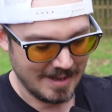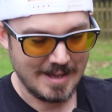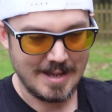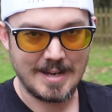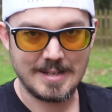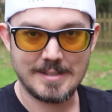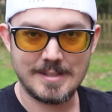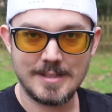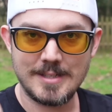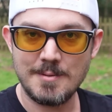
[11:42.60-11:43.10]
I
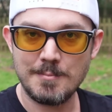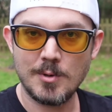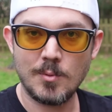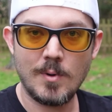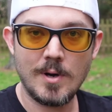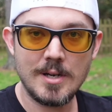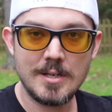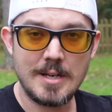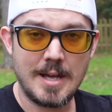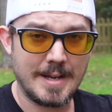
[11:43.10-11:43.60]
said, number
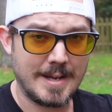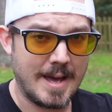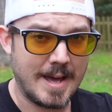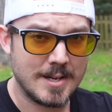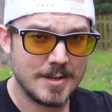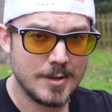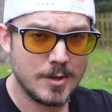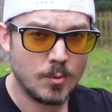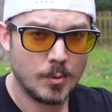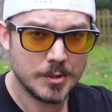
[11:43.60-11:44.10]
one, I gotta
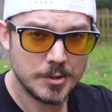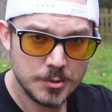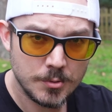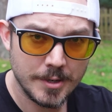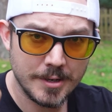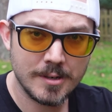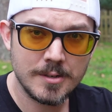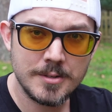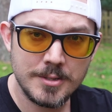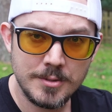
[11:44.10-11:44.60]
know what
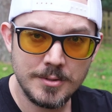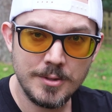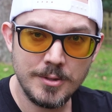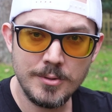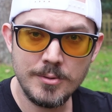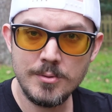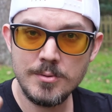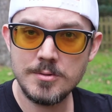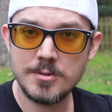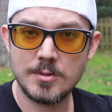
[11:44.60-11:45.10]
trigger you
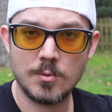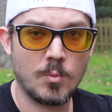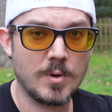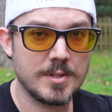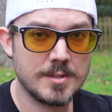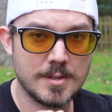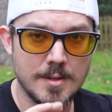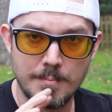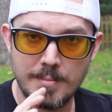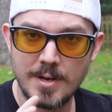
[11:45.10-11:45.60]
used,
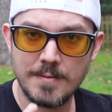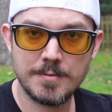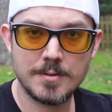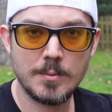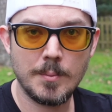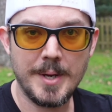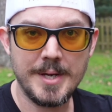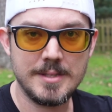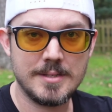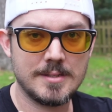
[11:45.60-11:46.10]
what's the buffer
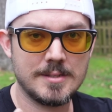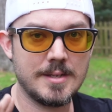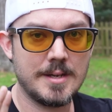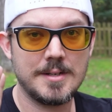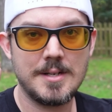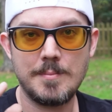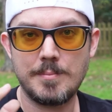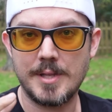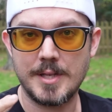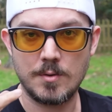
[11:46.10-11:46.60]
weight set
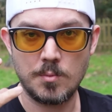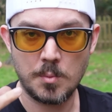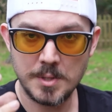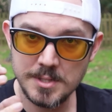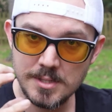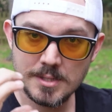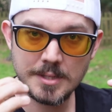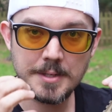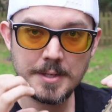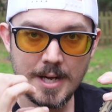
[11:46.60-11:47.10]
up, like
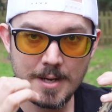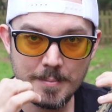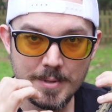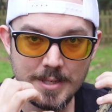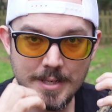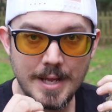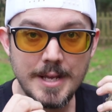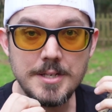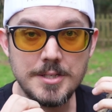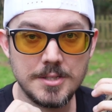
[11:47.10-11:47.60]
what's the
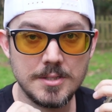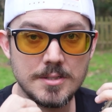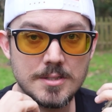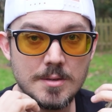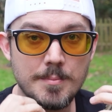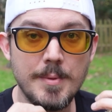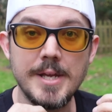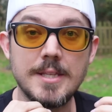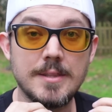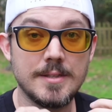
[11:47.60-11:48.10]
combination to
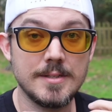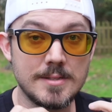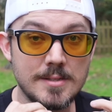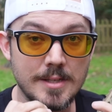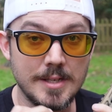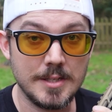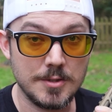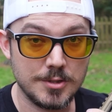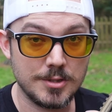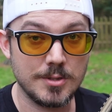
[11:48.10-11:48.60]
make this
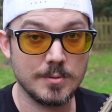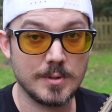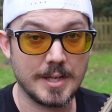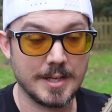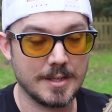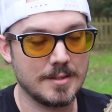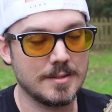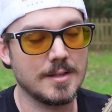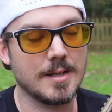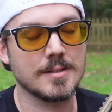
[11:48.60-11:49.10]
thing shoot like
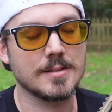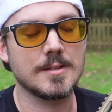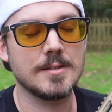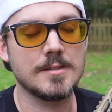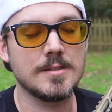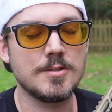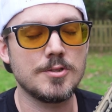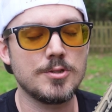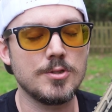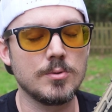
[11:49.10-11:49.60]
it does, because
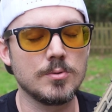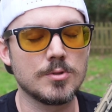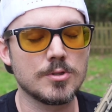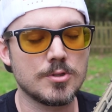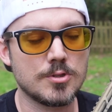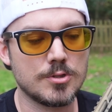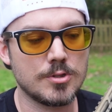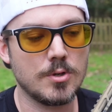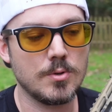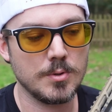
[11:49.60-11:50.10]
it shoots
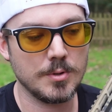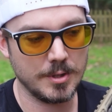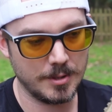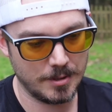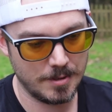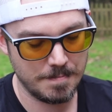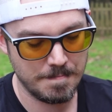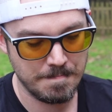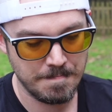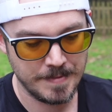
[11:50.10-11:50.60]
so
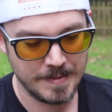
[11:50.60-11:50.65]
good.